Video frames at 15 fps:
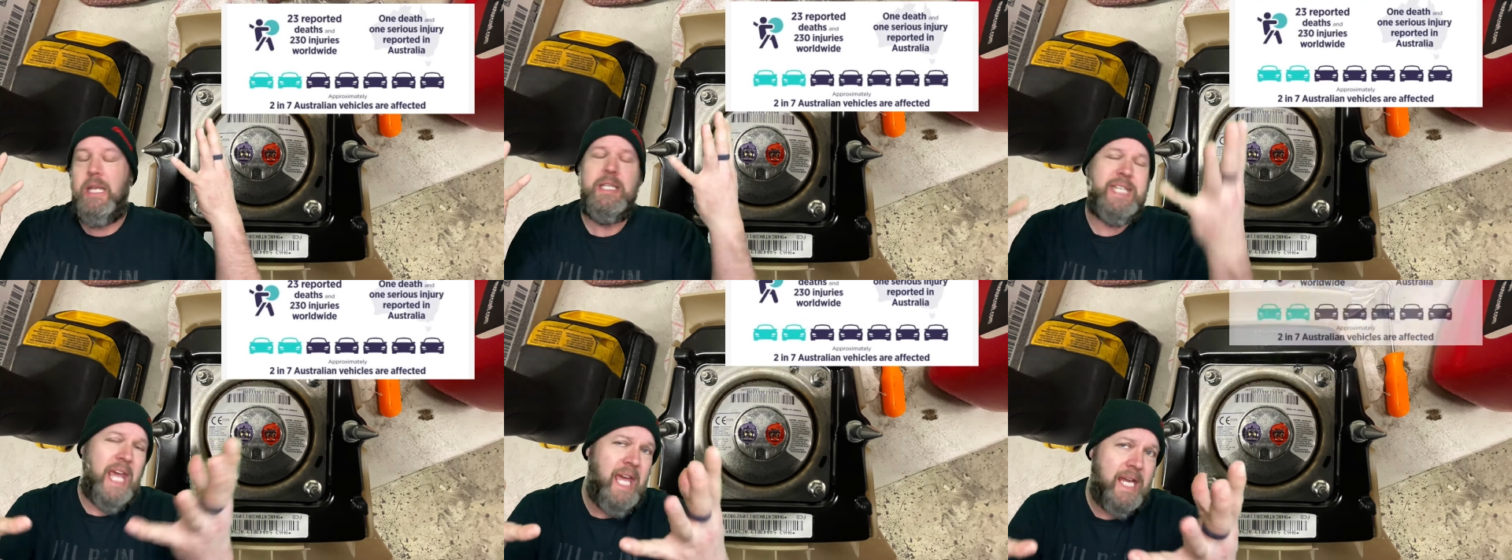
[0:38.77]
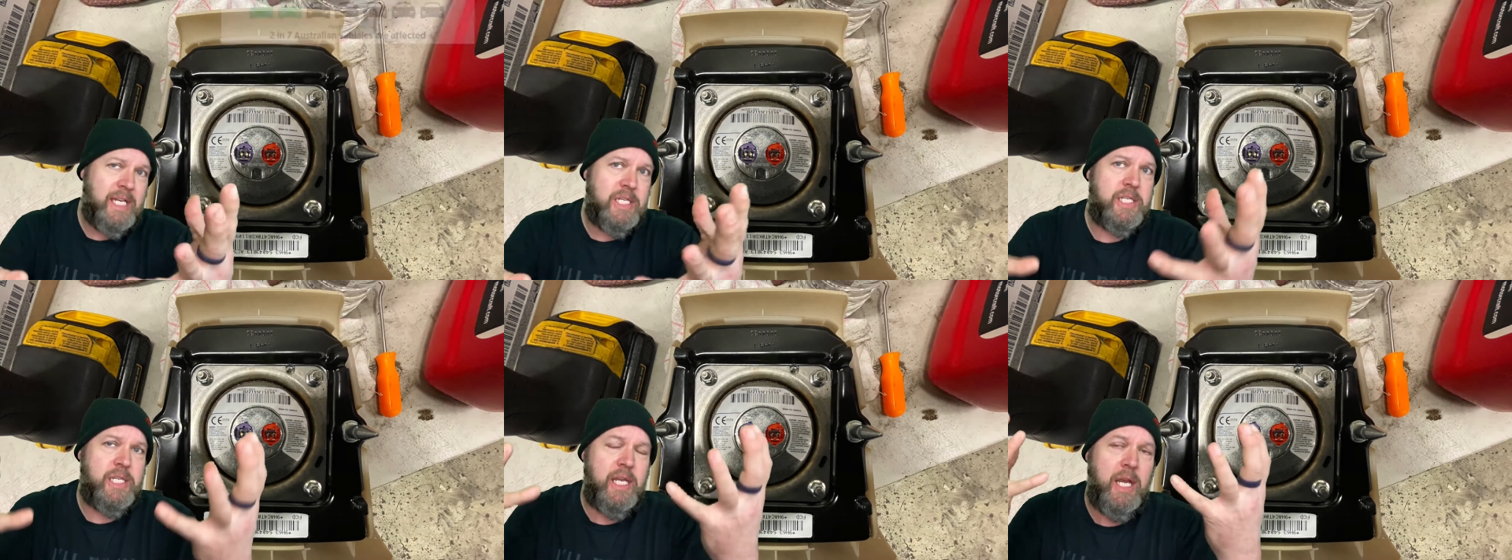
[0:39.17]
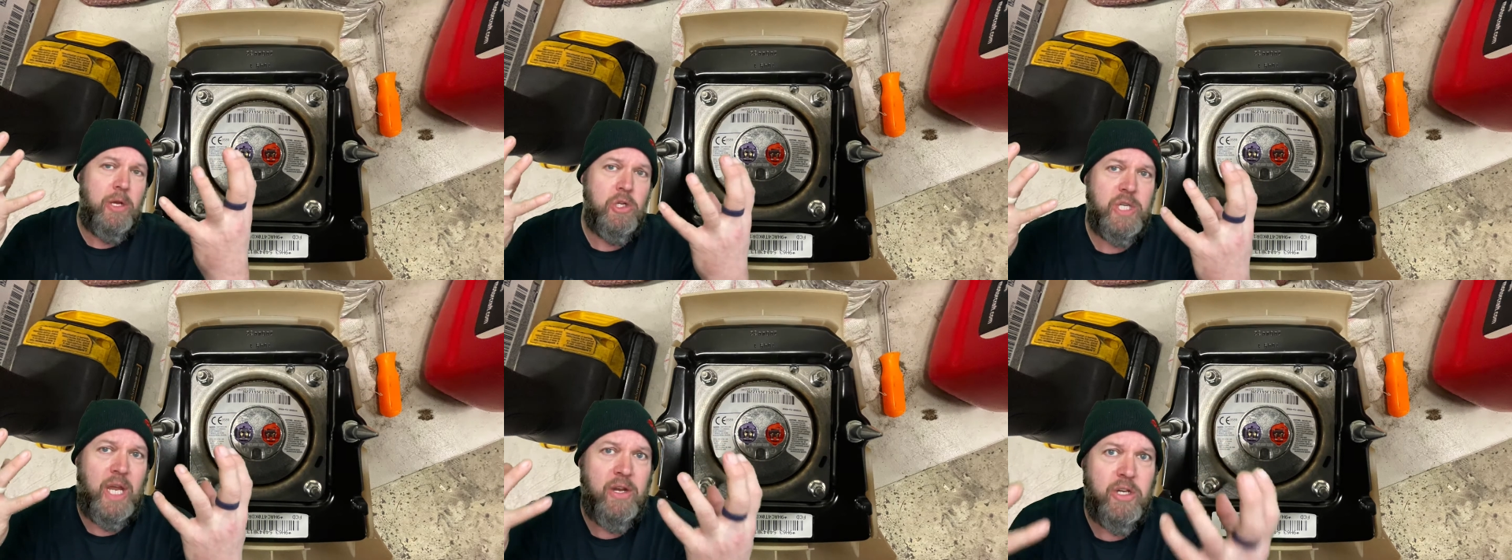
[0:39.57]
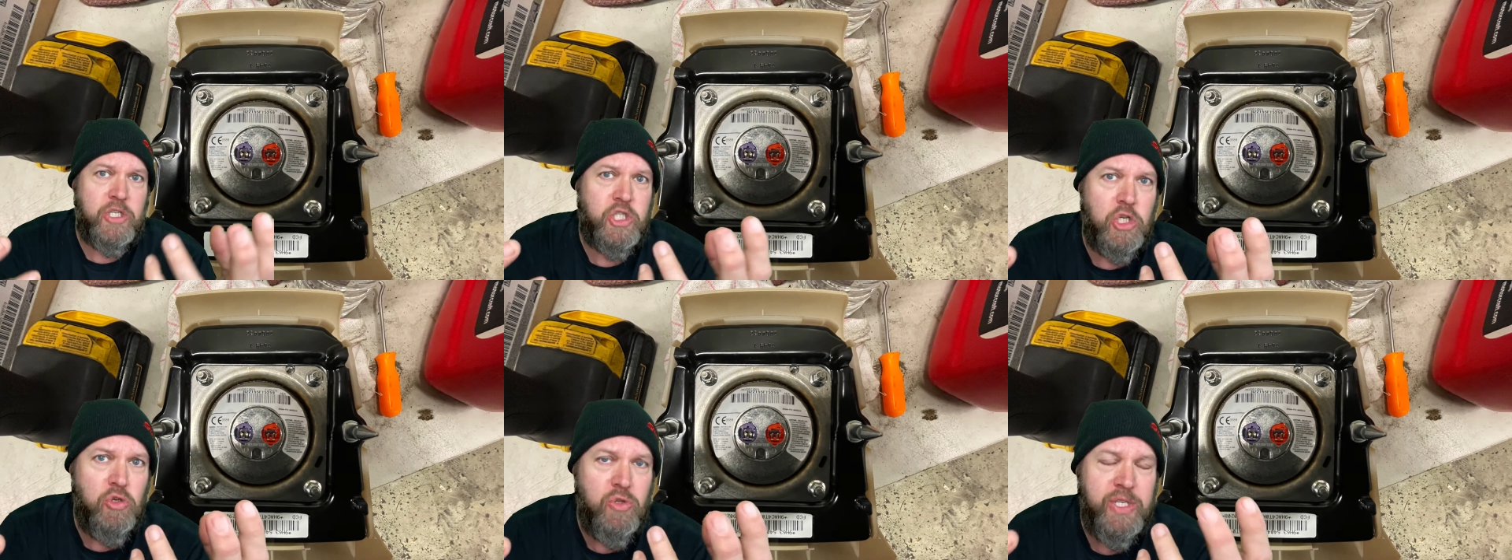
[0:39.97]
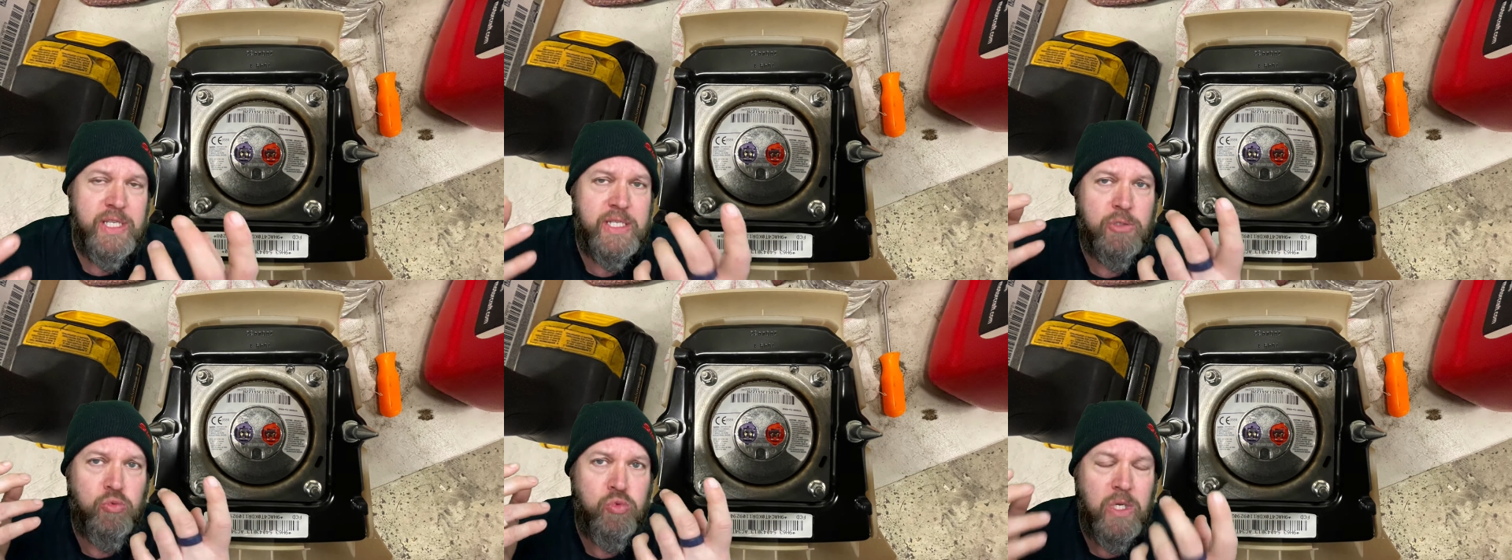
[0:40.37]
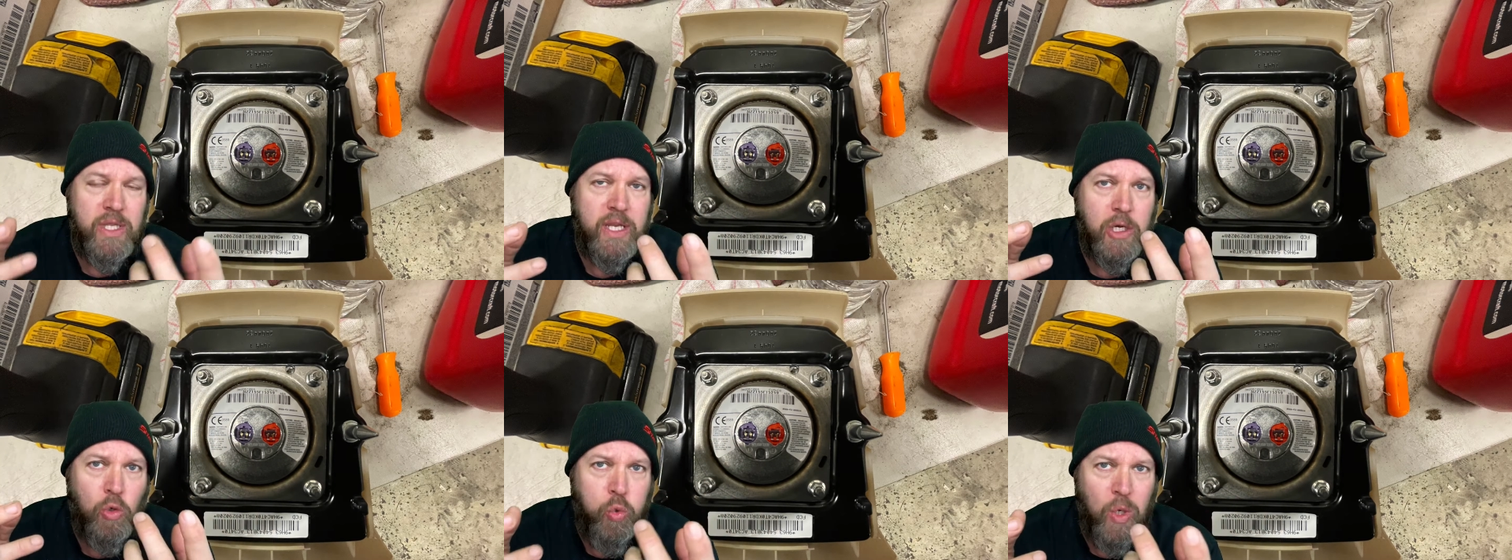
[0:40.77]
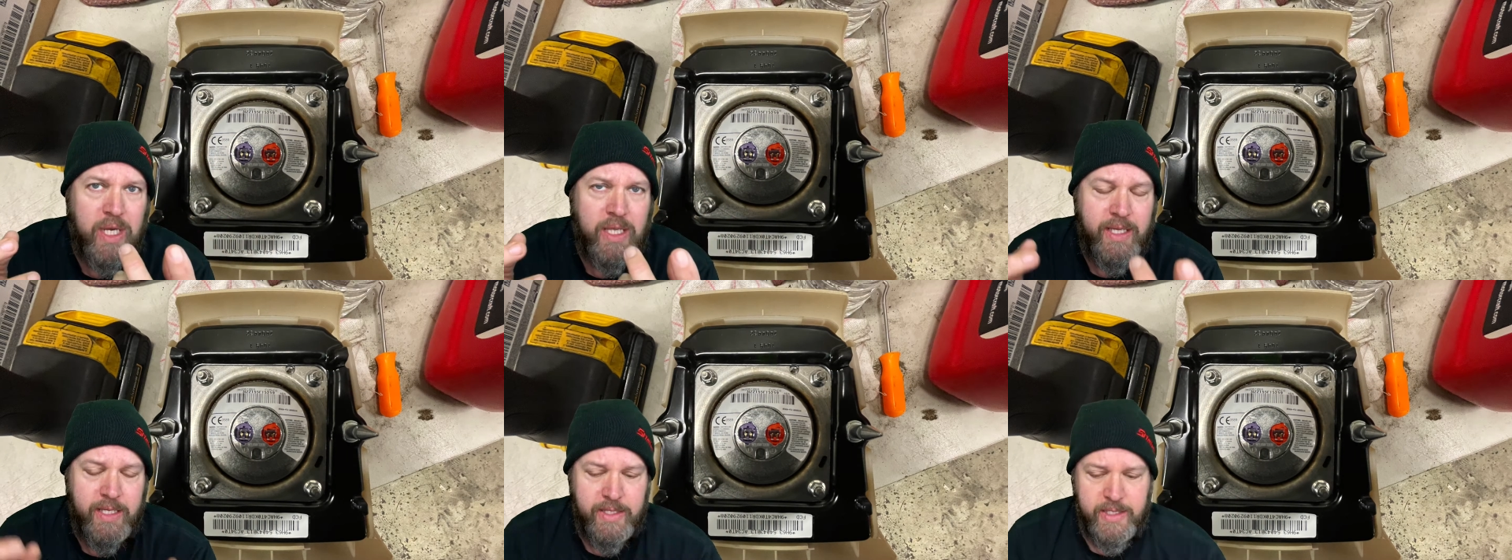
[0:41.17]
Tex, here's how to do this really quickly.